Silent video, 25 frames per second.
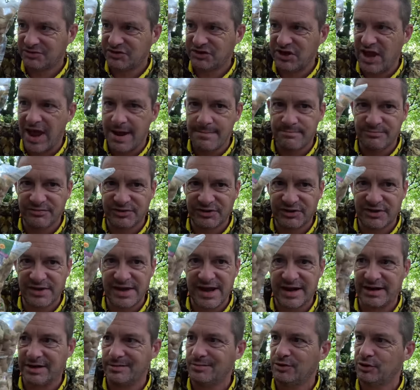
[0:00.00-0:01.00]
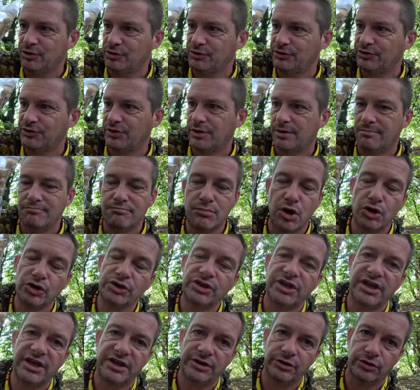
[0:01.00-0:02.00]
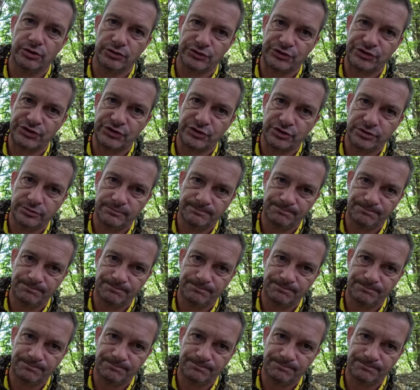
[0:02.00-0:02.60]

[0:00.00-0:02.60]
tempt the animals. Monkey nuts.